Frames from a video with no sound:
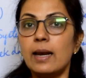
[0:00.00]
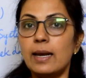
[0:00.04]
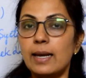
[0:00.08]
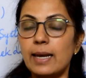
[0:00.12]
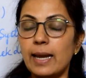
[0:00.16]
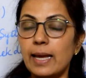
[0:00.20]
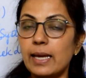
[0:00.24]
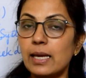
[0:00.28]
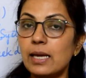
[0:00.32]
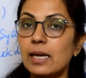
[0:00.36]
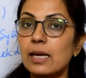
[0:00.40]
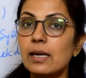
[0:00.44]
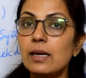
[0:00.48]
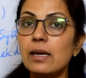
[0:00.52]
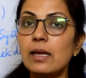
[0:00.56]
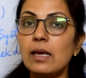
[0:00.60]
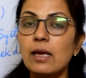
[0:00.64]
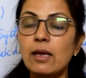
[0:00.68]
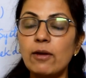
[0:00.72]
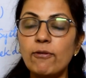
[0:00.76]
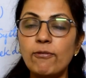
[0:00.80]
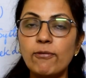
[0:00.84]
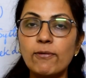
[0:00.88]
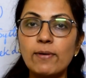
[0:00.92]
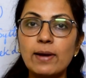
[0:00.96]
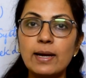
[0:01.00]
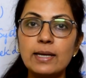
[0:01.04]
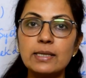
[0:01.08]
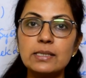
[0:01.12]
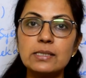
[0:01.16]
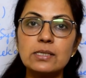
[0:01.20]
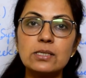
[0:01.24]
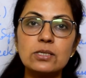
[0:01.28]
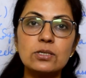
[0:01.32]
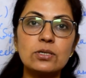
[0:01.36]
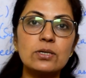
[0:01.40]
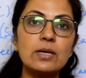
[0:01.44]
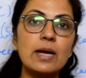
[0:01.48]
Like in if
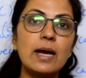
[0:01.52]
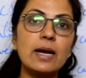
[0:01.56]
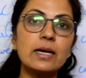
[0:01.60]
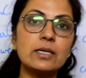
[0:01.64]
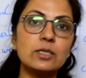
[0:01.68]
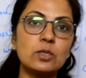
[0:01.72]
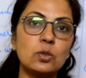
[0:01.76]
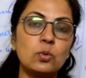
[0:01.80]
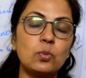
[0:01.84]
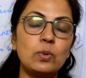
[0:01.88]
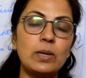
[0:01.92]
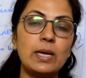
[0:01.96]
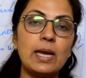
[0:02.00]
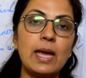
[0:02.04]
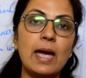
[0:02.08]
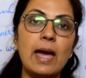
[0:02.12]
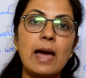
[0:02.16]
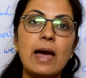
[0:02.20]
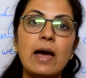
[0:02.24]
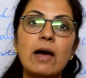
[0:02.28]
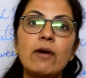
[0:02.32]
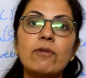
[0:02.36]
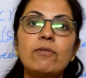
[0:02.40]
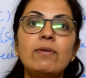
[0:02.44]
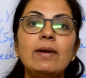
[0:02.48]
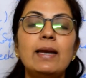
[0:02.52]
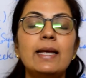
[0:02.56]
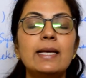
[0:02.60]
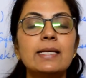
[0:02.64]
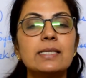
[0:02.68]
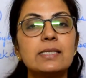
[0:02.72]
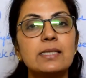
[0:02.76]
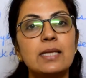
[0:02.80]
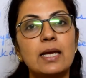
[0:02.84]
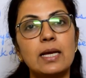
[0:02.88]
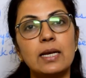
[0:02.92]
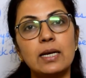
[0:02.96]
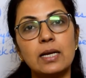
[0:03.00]
construct, we have
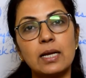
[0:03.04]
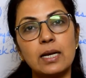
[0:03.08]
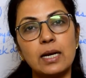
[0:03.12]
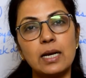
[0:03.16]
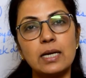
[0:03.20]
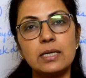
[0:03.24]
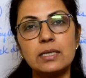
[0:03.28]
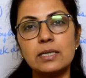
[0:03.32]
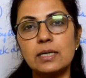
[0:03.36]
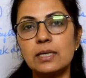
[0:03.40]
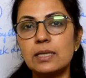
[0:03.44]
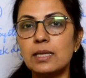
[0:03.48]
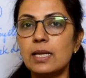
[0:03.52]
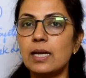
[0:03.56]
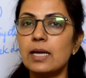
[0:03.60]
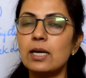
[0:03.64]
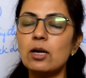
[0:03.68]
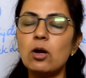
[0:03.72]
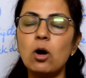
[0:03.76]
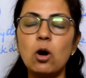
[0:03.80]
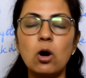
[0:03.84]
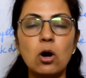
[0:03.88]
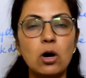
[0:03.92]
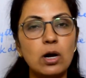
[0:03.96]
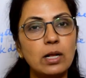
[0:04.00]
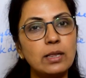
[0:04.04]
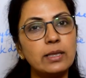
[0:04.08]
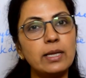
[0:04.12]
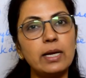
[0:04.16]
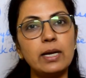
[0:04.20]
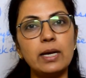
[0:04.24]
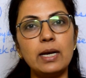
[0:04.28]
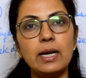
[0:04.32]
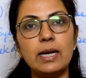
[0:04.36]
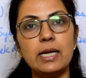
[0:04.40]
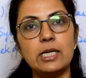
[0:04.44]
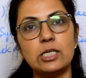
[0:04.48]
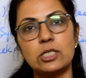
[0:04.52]
less than, greater than, all the
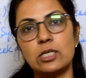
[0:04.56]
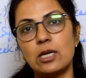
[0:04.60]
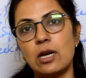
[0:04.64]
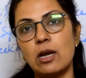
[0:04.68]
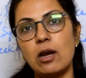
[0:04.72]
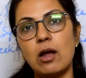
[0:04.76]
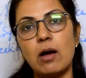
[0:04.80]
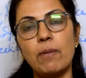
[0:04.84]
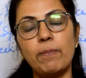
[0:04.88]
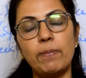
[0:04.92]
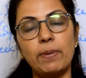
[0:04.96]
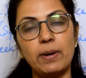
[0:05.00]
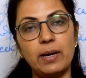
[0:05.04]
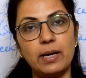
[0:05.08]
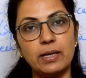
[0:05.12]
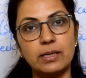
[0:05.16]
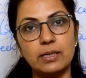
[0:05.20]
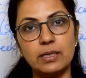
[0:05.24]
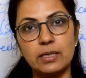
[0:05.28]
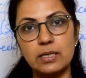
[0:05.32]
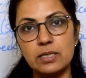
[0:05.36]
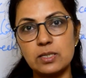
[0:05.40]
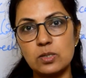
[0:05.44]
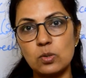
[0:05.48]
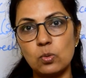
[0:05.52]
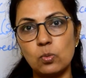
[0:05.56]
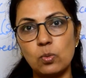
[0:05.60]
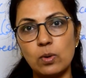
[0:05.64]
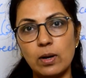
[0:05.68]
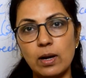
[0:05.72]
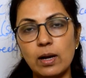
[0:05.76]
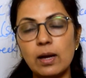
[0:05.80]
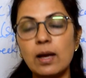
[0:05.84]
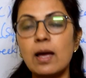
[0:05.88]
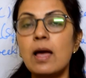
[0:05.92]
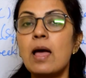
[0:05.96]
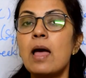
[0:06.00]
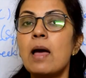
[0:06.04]
relational operators
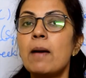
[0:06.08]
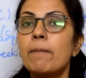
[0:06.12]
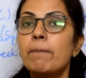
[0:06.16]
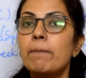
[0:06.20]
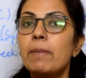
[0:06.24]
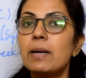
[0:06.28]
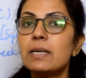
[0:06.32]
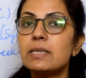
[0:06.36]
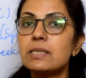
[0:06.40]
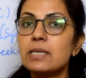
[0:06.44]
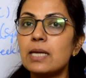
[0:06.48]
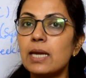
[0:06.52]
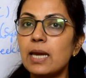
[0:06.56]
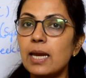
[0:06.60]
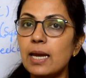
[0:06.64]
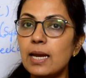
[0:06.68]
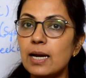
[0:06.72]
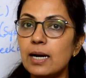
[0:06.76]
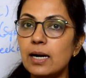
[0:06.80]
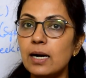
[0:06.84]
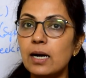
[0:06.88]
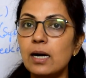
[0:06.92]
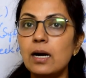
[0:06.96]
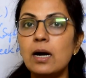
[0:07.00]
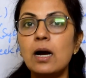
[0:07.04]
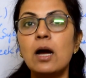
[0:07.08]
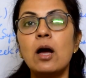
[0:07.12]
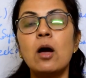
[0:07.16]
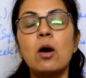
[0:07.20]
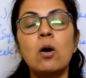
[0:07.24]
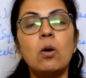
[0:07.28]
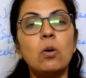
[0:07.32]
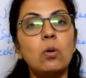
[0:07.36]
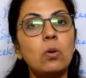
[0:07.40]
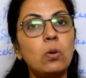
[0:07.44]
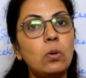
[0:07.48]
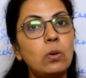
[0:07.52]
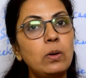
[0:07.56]
work. But here,
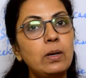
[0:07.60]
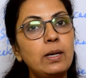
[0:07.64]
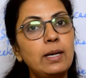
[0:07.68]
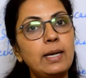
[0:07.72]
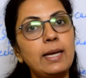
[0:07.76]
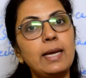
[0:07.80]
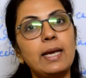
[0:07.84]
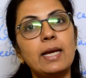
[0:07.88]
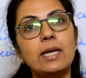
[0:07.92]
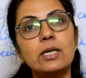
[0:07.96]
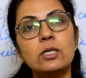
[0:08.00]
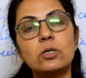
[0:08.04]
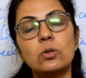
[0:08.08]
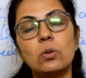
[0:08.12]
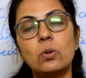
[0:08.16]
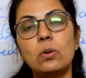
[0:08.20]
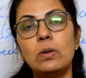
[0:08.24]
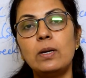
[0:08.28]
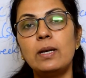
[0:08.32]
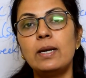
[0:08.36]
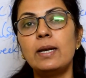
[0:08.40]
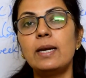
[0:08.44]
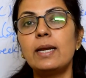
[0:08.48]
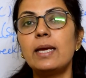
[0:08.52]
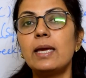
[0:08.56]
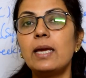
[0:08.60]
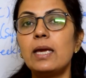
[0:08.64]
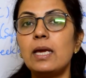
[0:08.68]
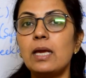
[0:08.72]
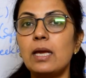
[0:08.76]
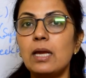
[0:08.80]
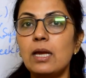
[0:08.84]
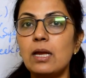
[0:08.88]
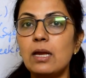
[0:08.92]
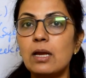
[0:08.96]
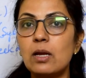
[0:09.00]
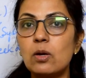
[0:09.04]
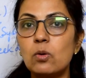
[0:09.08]
only and only
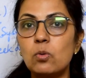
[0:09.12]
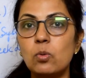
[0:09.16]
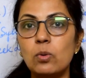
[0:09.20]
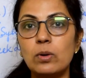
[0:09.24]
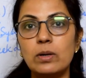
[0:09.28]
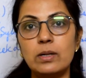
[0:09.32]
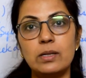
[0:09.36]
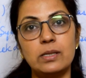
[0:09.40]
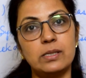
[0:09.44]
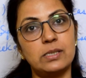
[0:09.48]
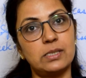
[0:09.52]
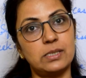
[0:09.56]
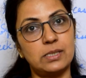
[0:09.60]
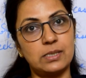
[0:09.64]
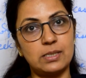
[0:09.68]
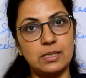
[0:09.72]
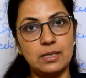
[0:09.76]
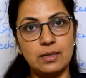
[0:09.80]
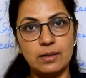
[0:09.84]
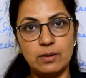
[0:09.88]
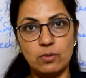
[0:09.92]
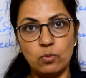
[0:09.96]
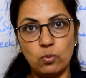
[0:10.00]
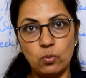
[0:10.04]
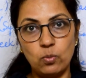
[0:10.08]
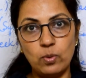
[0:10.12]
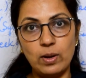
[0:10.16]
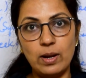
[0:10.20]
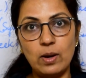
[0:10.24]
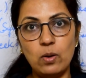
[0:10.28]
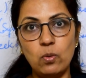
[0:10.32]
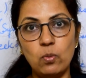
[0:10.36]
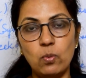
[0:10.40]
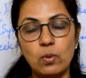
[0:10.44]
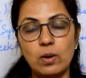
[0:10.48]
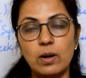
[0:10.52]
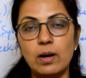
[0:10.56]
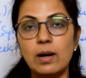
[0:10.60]
equals
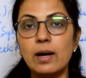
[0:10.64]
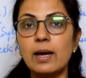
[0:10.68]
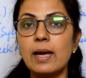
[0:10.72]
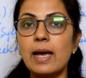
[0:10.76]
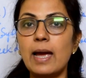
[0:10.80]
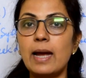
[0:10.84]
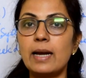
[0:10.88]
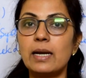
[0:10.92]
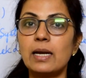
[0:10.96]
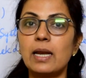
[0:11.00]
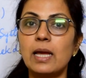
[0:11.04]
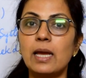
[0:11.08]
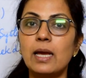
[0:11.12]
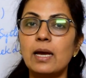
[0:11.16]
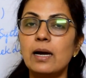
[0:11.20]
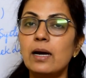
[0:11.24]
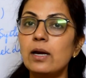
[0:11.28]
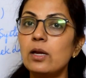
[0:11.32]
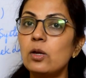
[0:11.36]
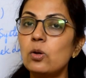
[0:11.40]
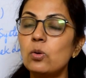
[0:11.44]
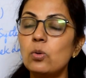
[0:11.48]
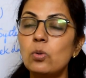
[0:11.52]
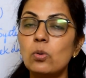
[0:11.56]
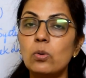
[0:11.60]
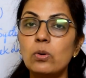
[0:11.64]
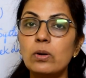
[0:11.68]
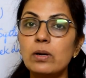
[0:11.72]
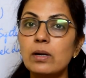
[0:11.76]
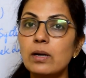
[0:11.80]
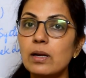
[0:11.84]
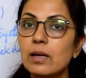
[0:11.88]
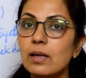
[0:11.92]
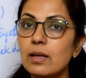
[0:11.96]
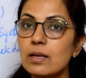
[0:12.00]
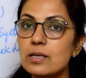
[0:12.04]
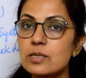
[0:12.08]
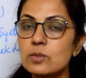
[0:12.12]
will work. And here, you don't
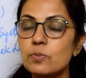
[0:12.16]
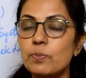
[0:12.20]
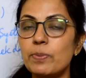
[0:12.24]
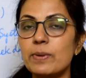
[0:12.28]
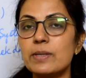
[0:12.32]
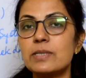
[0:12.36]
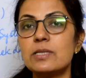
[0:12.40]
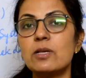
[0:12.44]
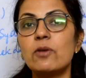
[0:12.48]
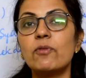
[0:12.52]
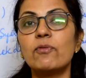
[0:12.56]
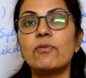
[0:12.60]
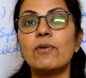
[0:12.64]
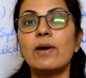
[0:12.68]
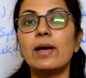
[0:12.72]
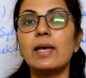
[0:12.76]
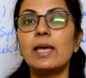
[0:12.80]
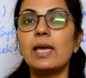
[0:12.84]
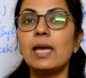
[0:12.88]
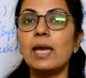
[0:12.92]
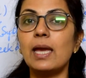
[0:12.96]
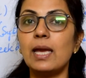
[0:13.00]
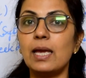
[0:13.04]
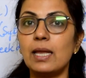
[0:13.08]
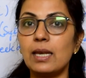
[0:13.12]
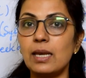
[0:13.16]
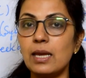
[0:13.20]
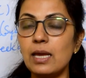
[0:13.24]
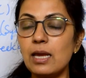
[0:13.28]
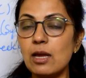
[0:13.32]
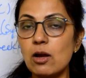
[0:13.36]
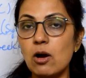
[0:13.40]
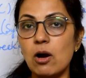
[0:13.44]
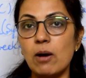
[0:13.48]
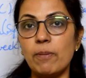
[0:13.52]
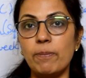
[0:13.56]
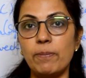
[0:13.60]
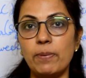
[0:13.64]
specify any
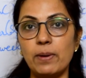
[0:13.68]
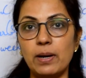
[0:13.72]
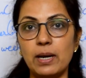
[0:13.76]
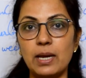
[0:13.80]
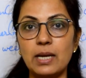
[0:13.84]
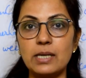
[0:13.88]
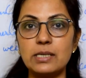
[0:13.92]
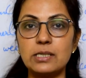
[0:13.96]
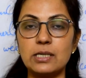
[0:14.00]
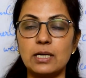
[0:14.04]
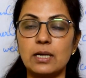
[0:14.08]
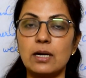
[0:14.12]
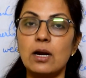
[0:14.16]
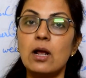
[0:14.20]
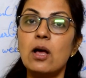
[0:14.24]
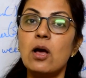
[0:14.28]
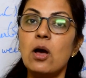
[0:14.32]
operator.